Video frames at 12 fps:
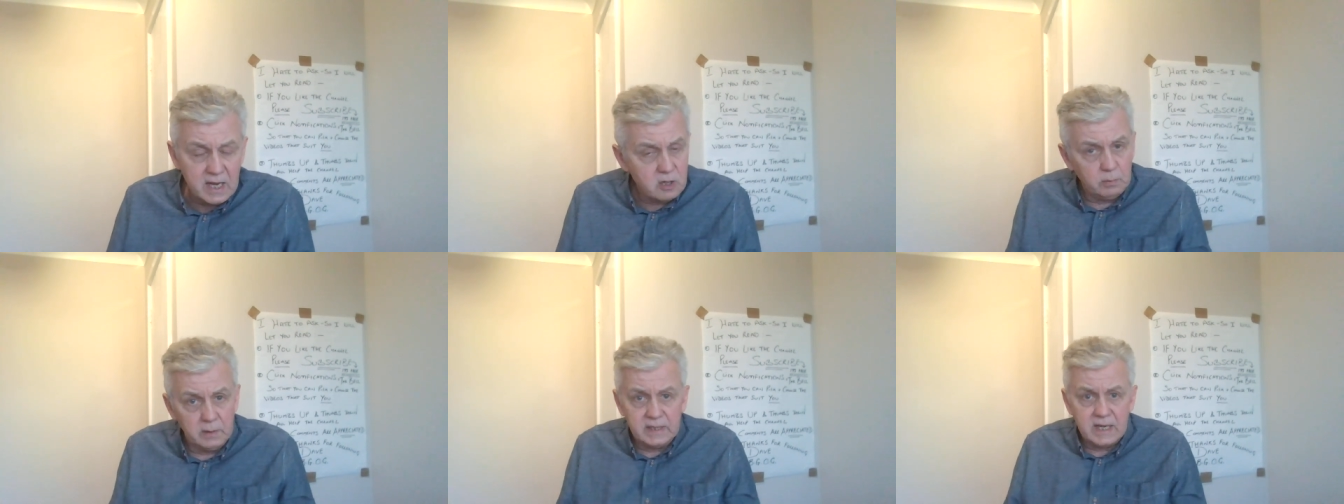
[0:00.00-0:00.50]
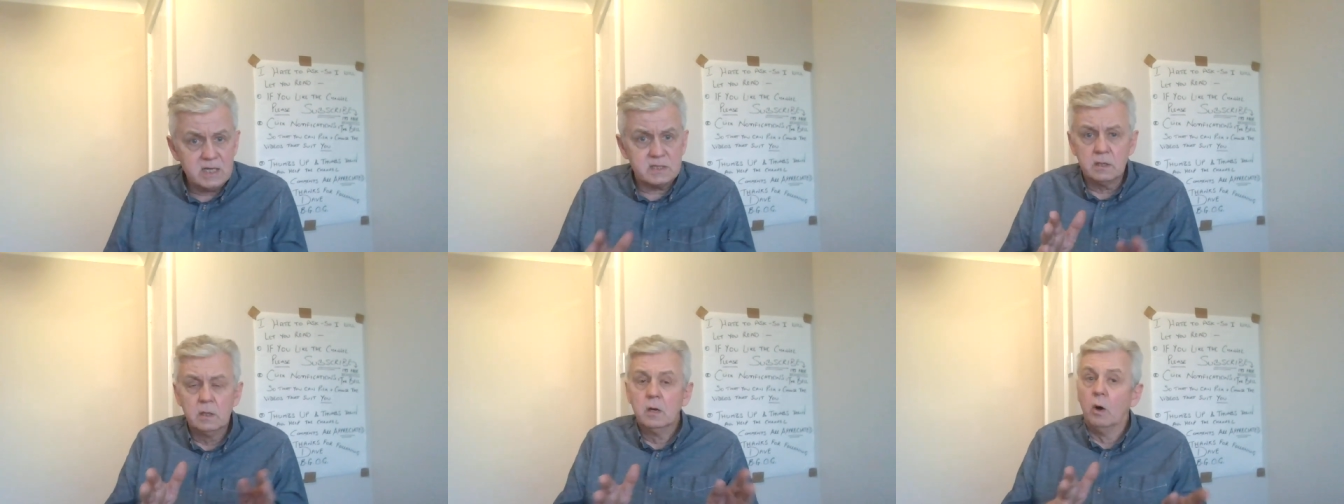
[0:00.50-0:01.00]
A couple of
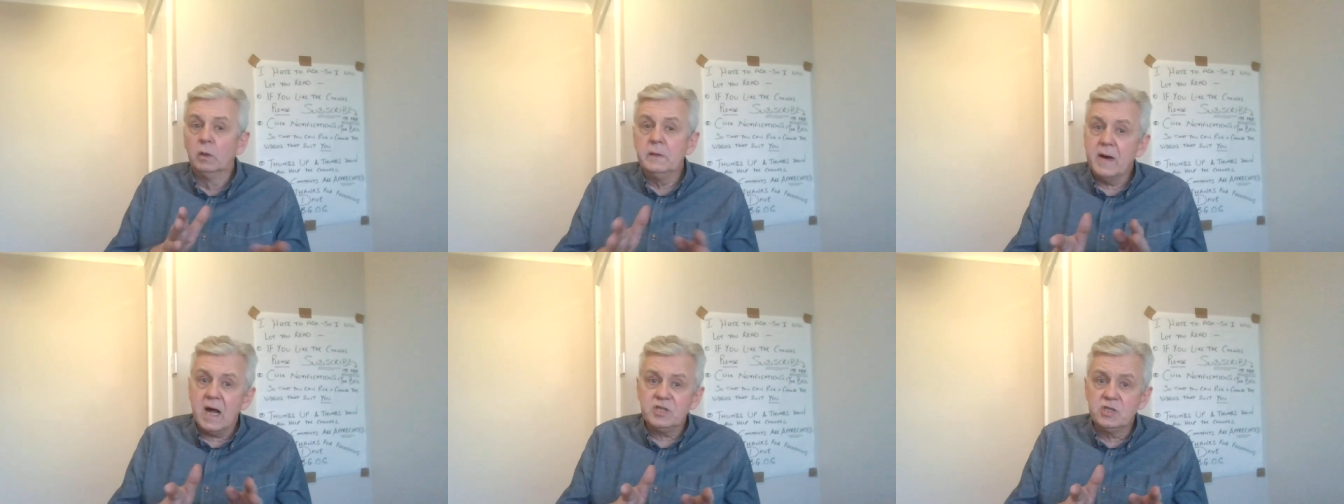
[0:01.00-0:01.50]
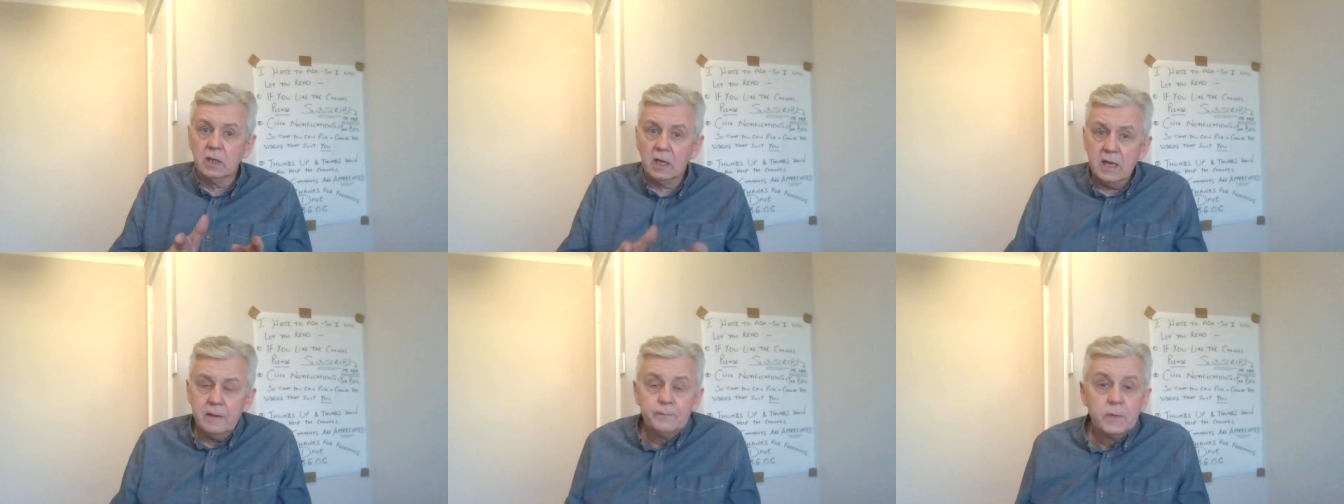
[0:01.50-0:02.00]
days only
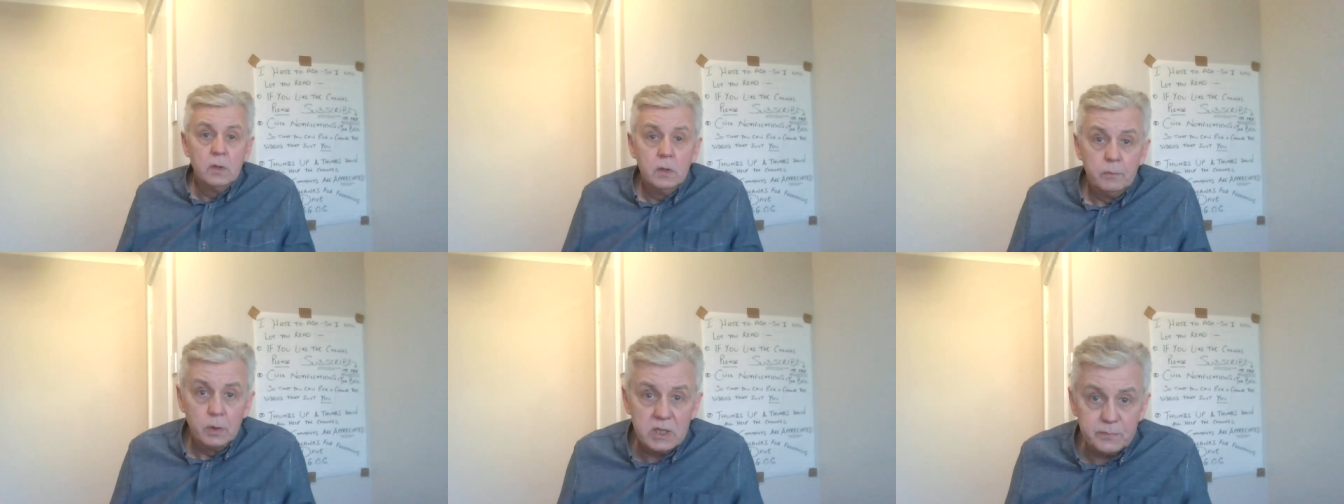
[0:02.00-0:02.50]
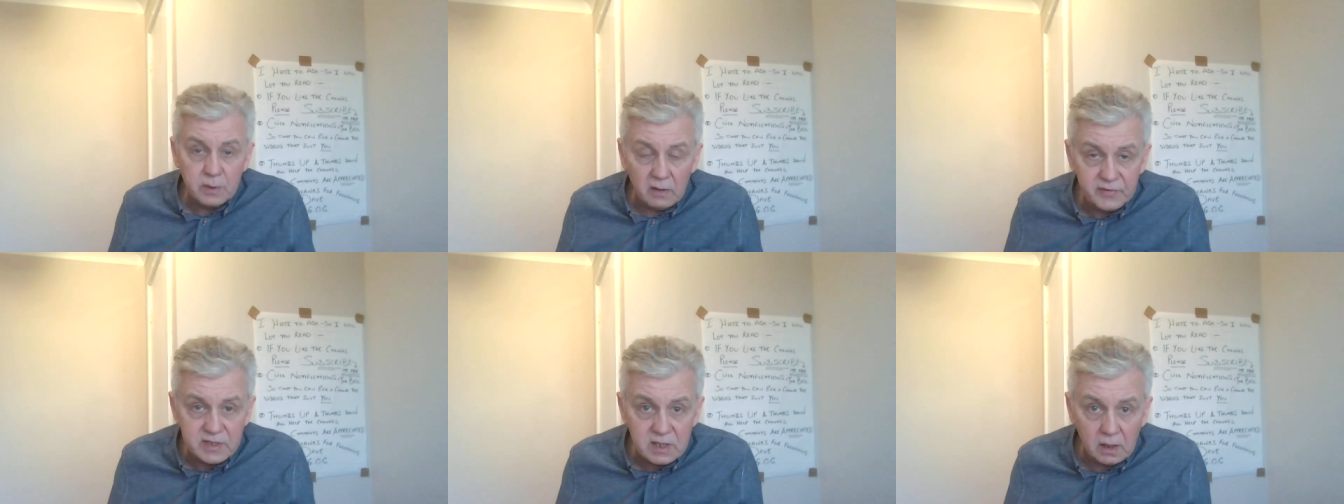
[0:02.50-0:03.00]
marginally, but it's
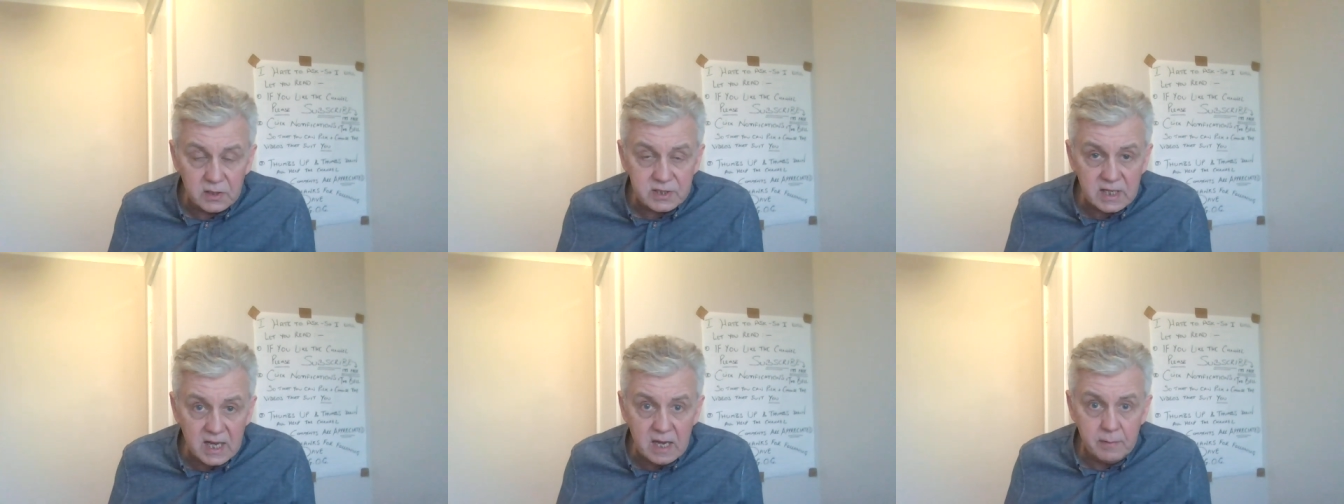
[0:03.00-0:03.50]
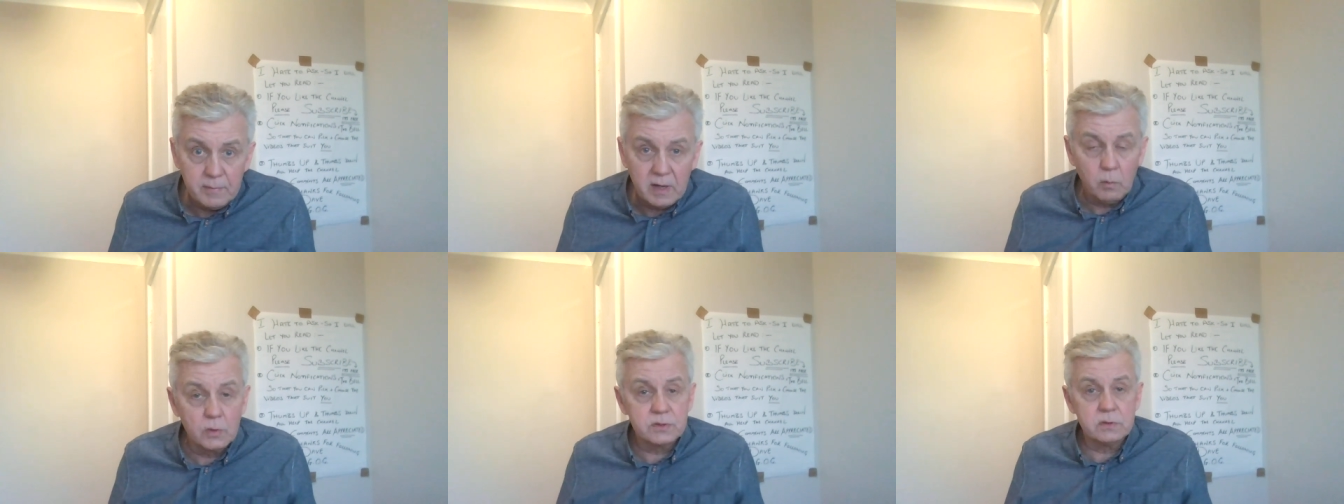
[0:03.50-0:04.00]
profit all the same. I
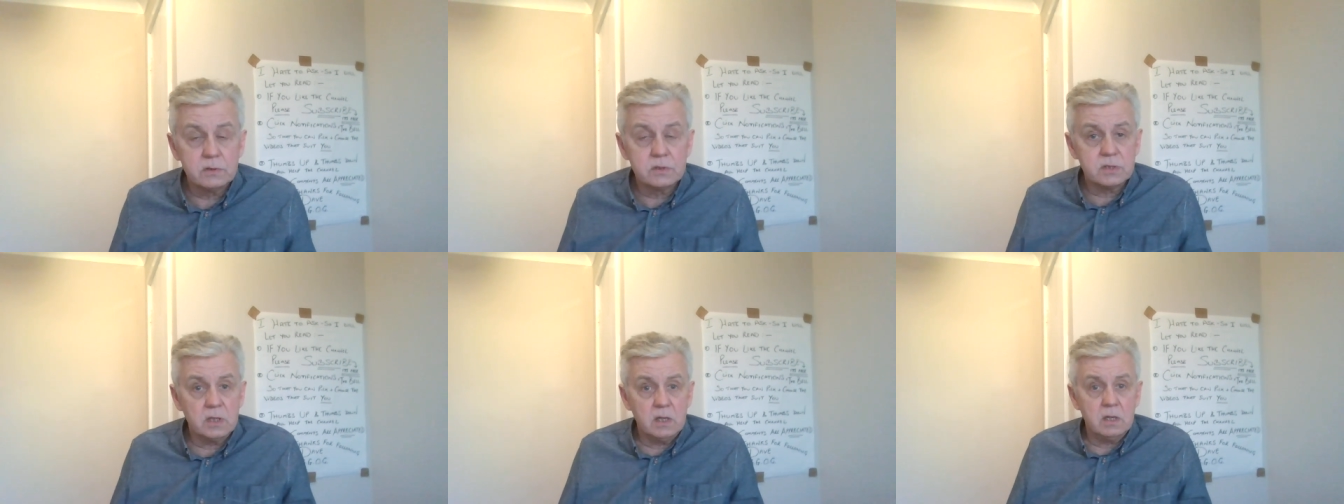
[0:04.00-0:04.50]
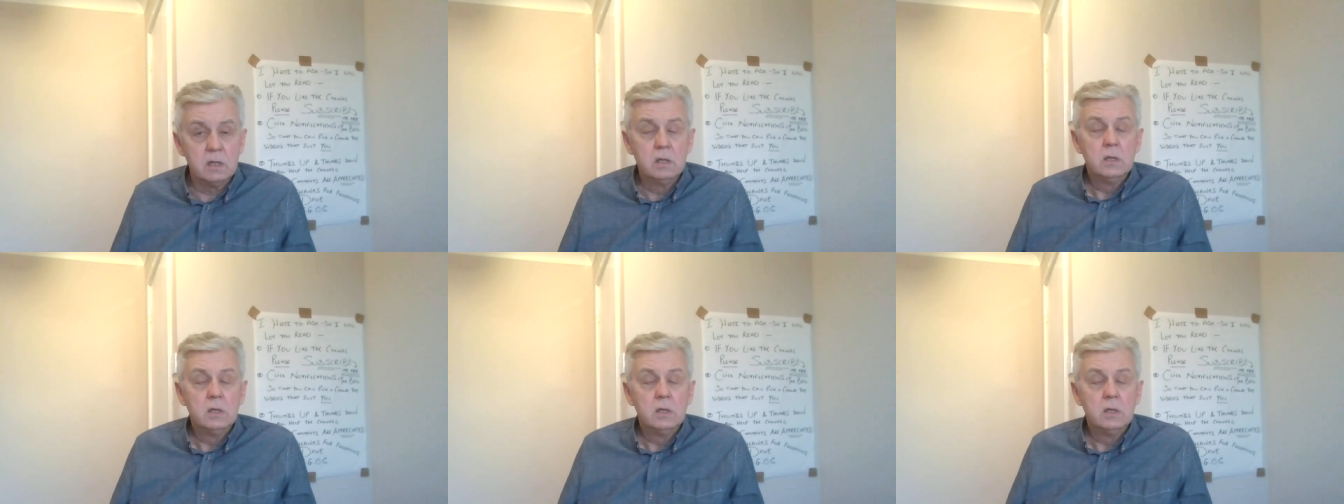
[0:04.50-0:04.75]
wasn't uh,